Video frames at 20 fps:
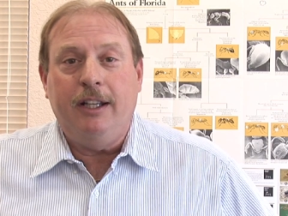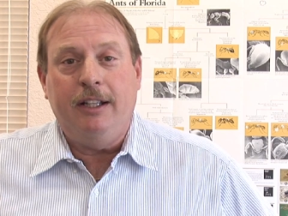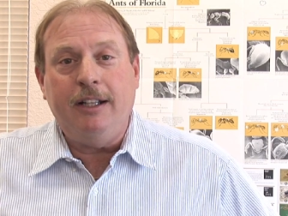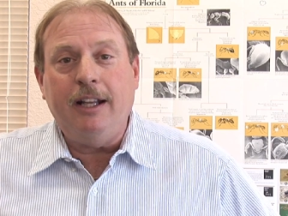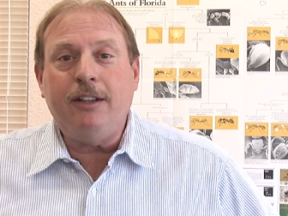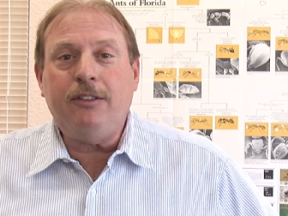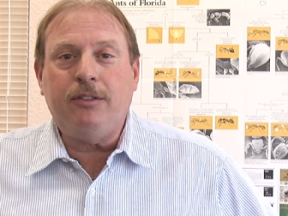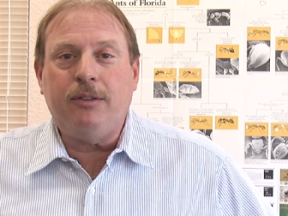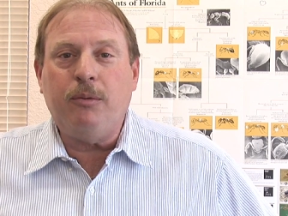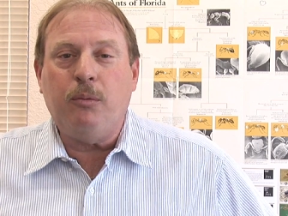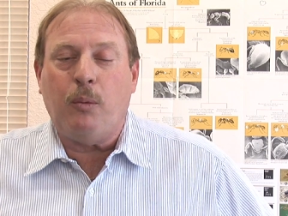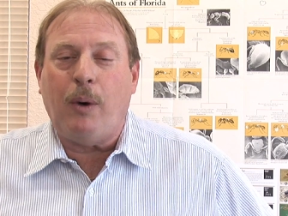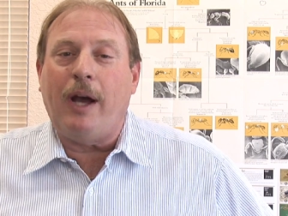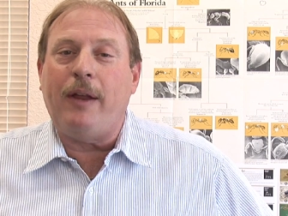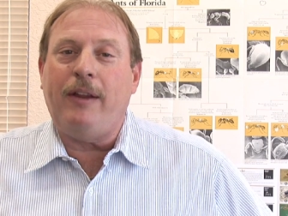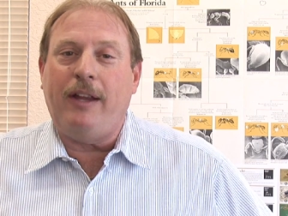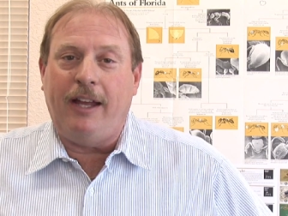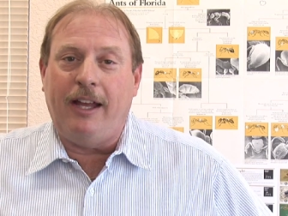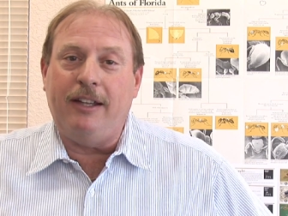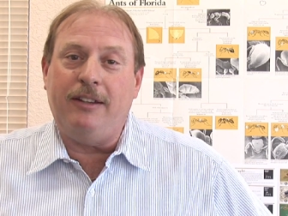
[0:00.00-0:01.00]
And that's why
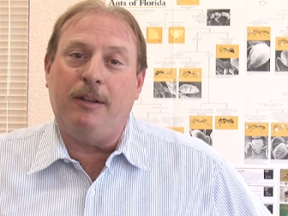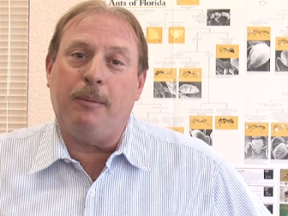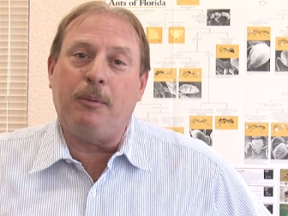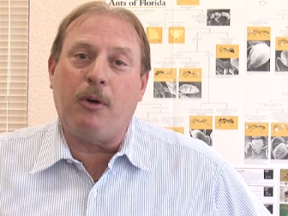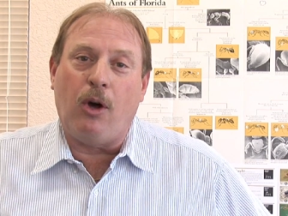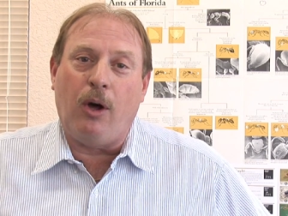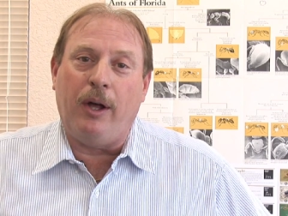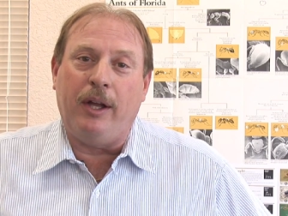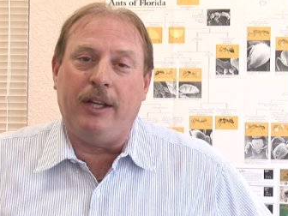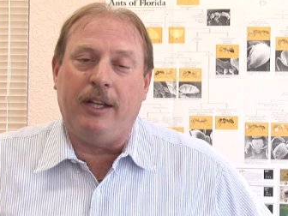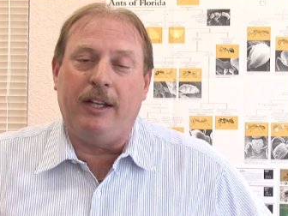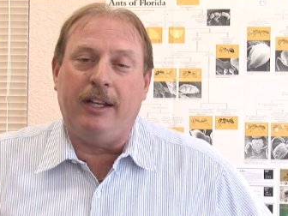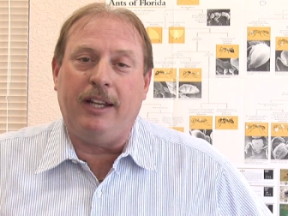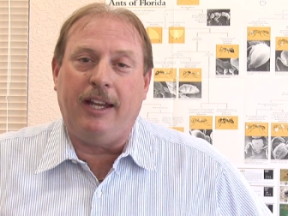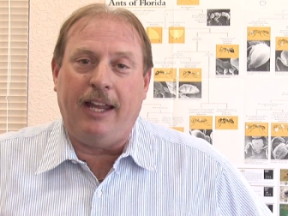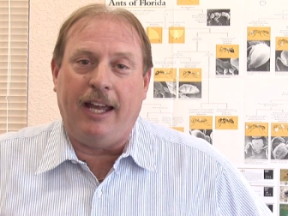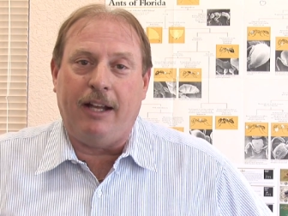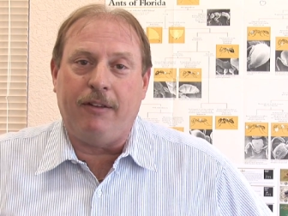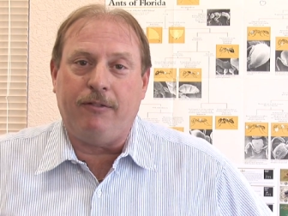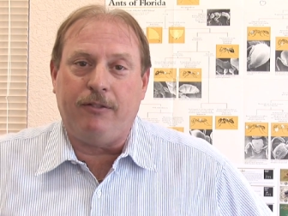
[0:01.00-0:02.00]
they end up calling it a
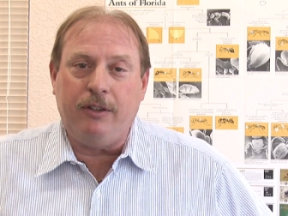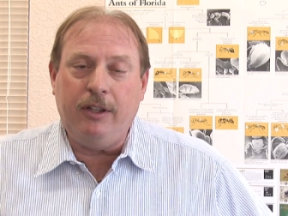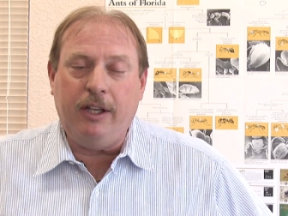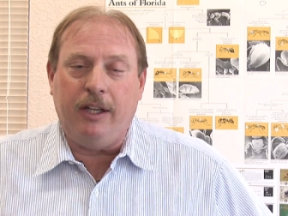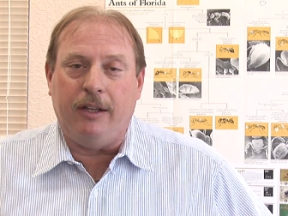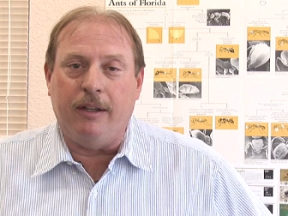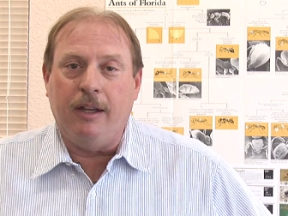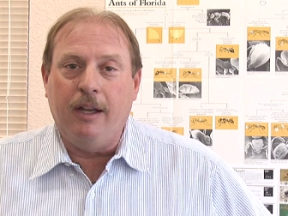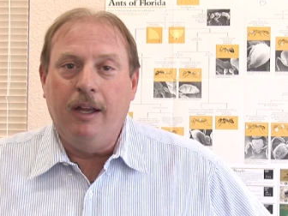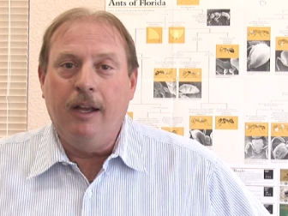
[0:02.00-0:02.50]
cat flea.